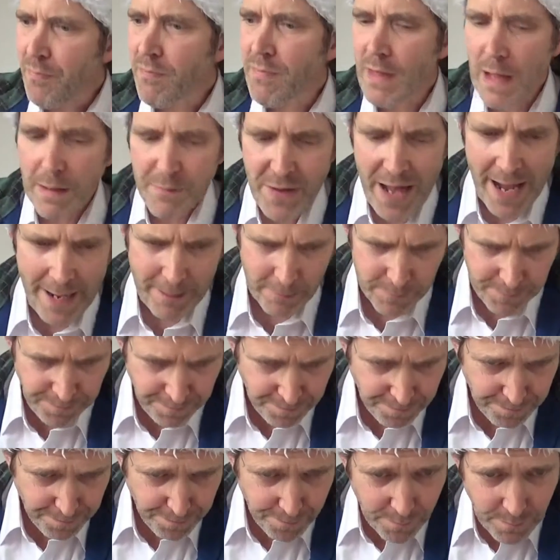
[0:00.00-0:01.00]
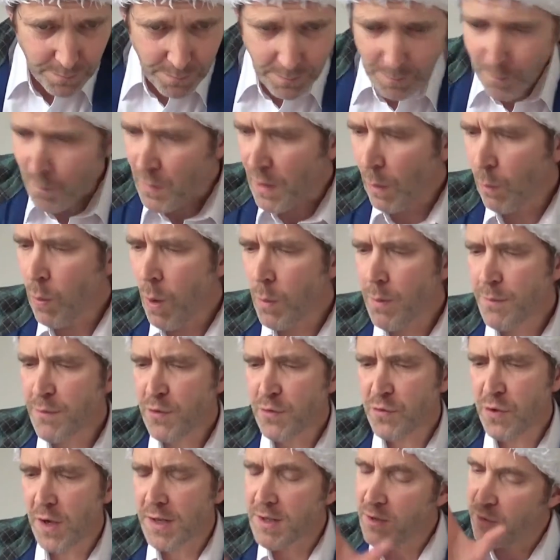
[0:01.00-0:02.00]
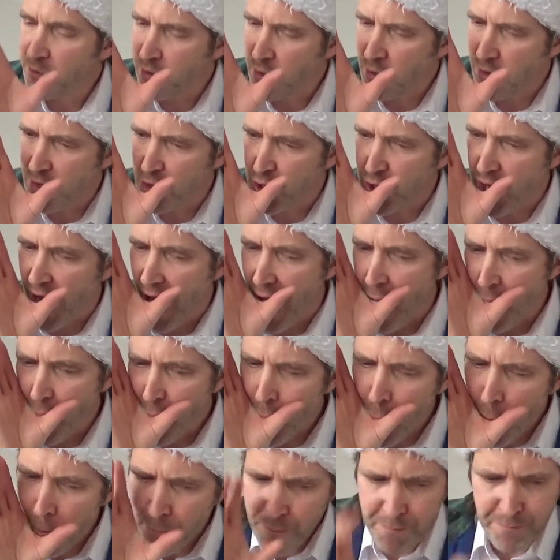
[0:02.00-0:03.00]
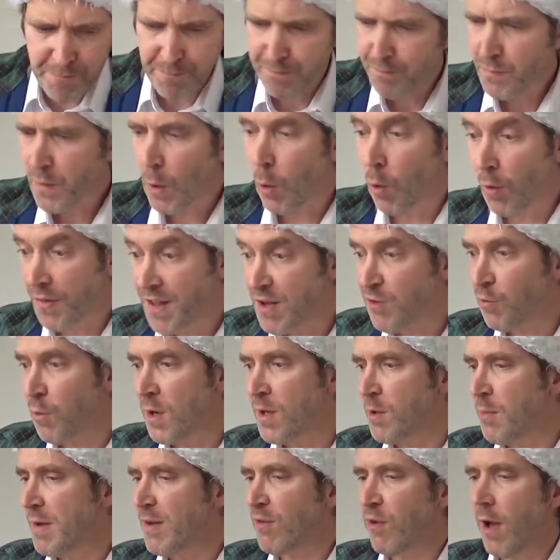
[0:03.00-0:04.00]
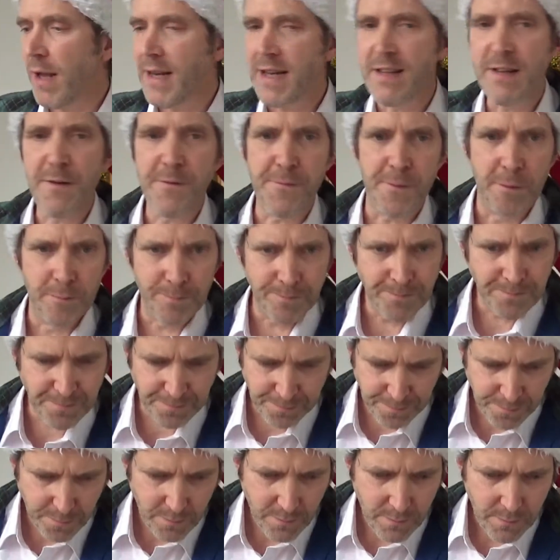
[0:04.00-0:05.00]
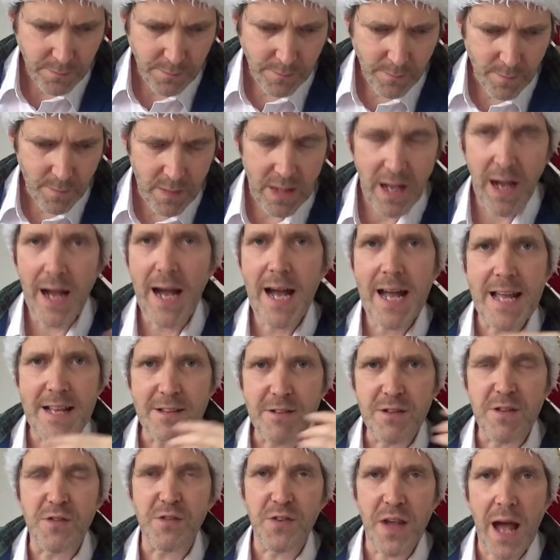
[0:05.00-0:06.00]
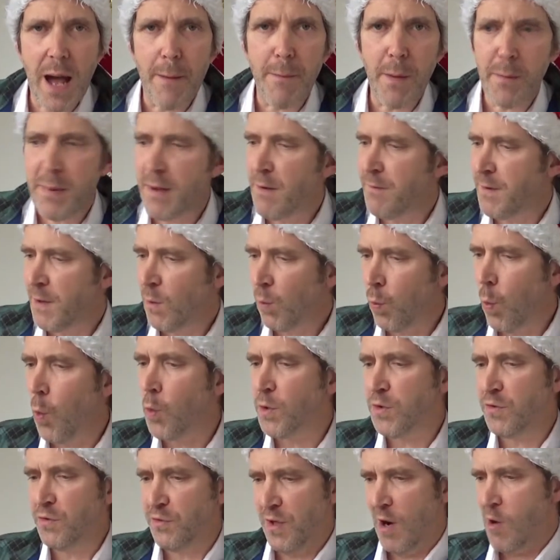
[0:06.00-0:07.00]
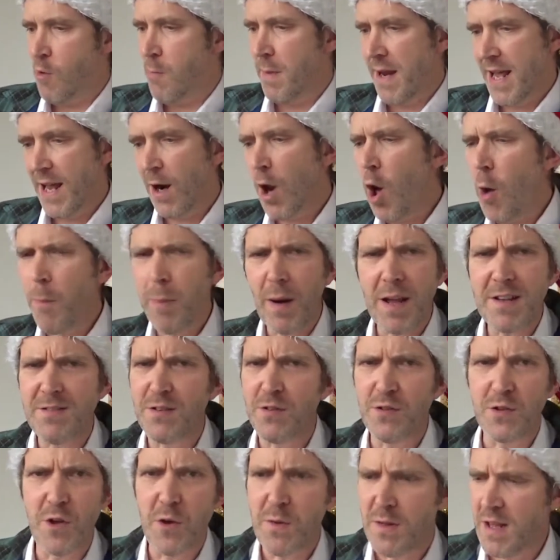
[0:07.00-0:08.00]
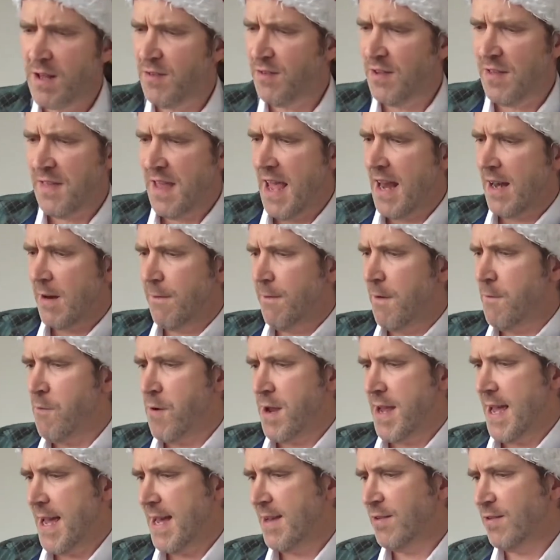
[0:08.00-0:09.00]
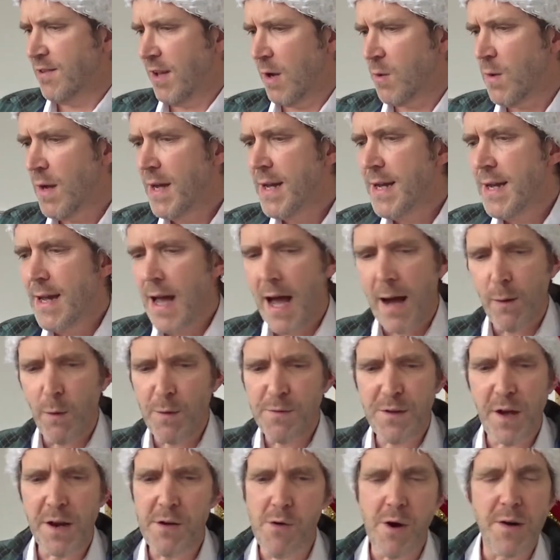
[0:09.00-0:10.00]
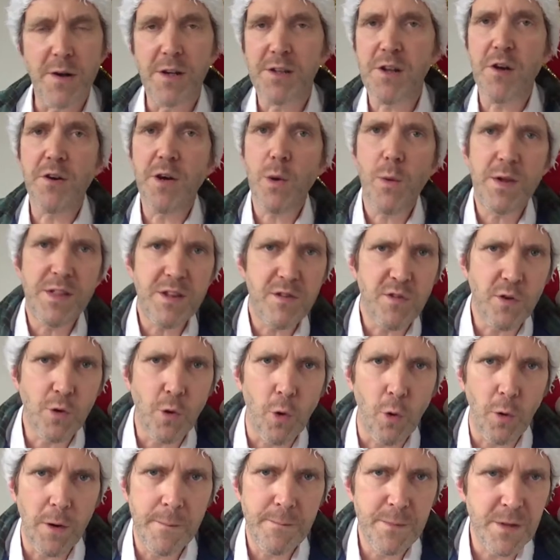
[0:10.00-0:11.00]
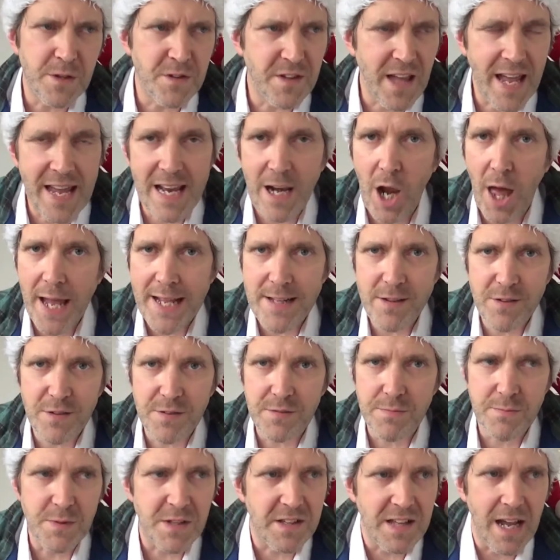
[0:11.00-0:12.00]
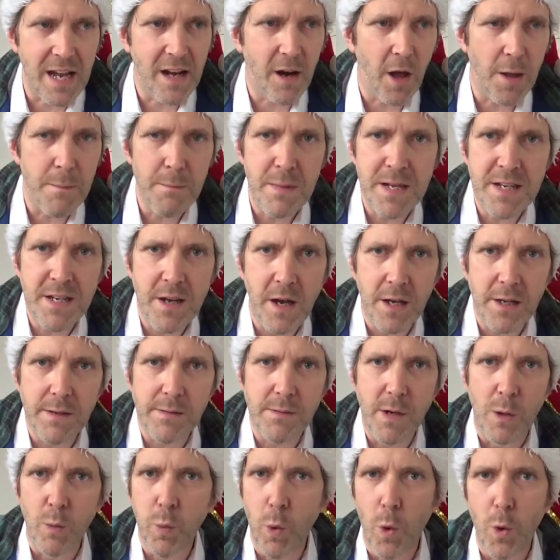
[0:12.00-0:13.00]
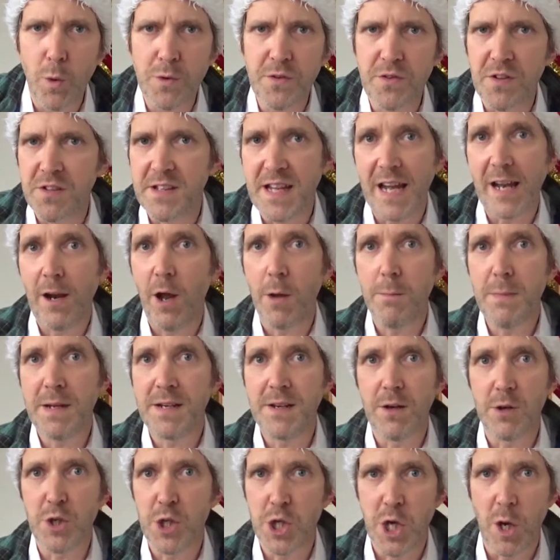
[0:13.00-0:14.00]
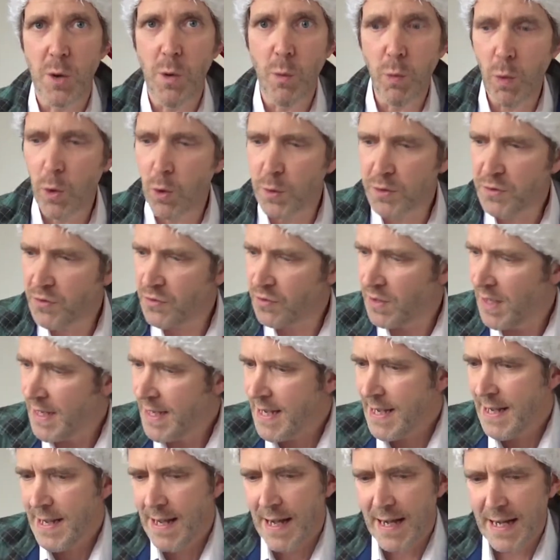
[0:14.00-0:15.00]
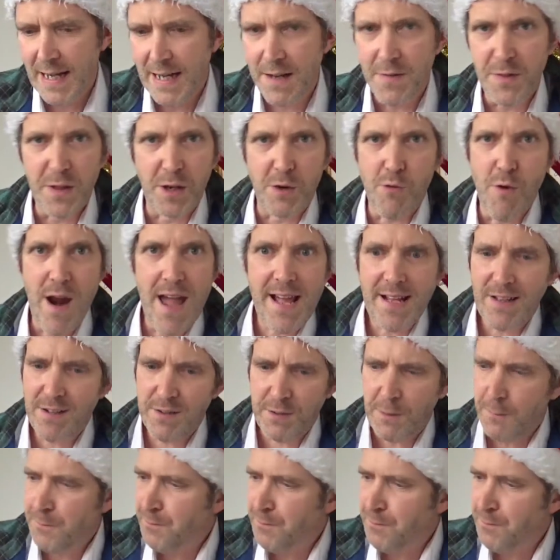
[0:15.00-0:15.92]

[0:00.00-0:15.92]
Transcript: Now, what we've decided to do this year, or this week to be slightly different, is to set up a bit of an awards ceremony. A lot of places do this at the end of every year, so we've done alright. I don't know whether to call them the Daylights, the Daylight Midnight Awards, the Daylight Midnight Show Awards, the Gregs,